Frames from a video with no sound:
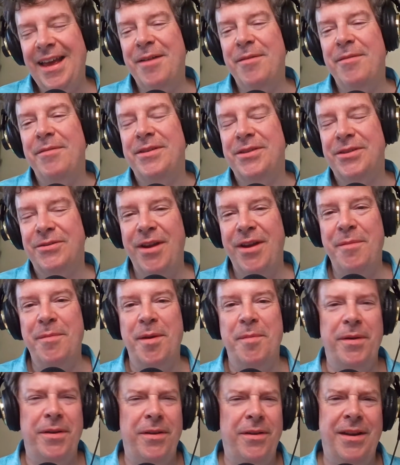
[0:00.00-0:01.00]
Yeah,
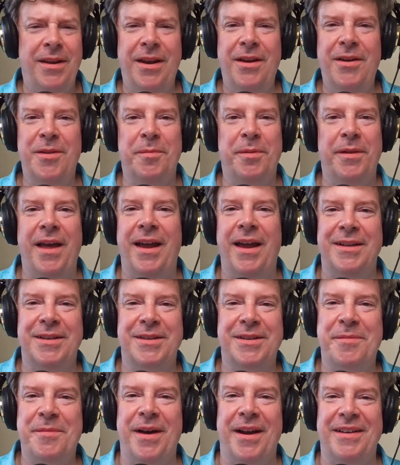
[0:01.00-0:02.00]
screaming, but you can hear the
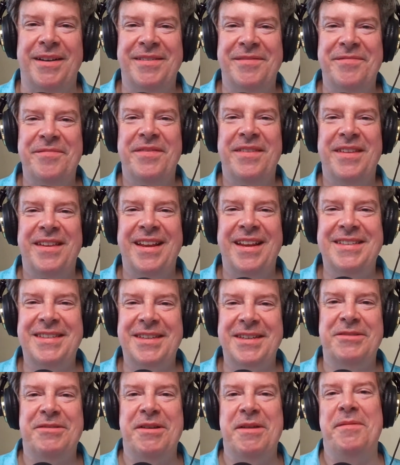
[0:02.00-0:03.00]
planets. Come on. It's
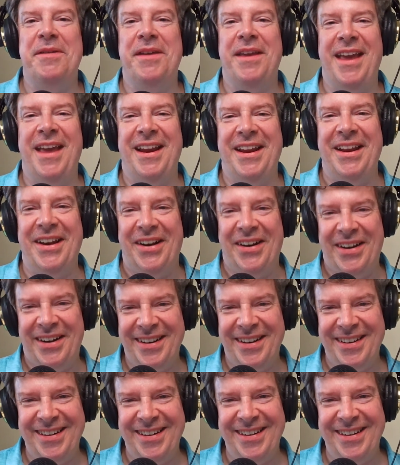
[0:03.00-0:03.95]
the screaming you can't hear.